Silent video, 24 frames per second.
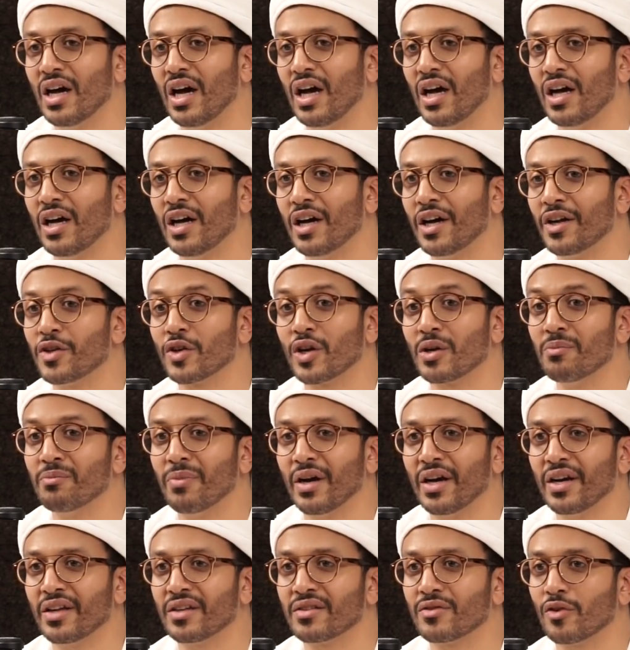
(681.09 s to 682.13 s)
You can
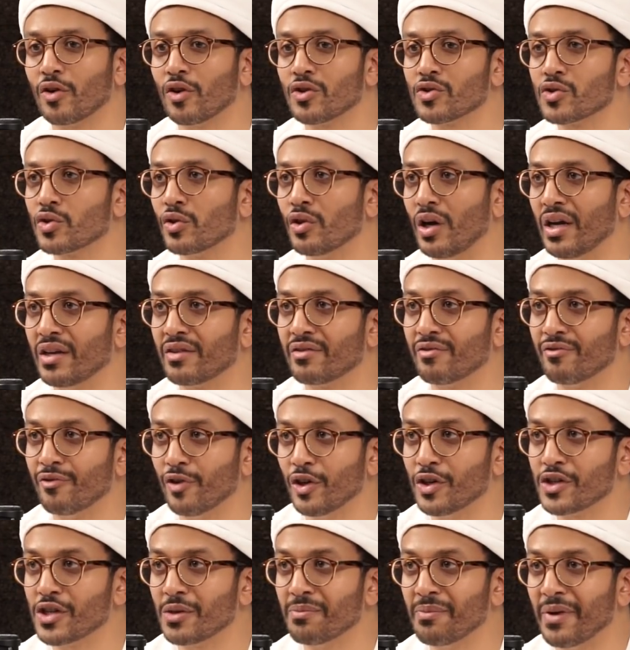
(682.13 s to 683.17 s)
buy it also at
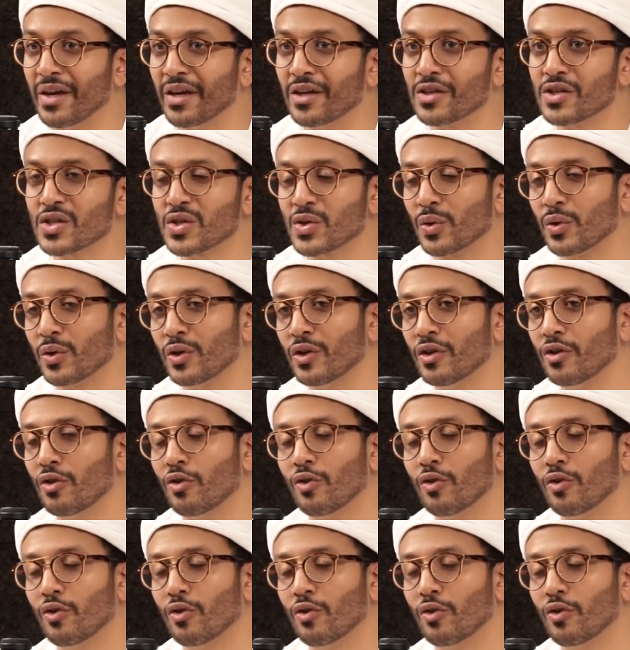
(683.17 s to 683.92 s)
Virgin Megastore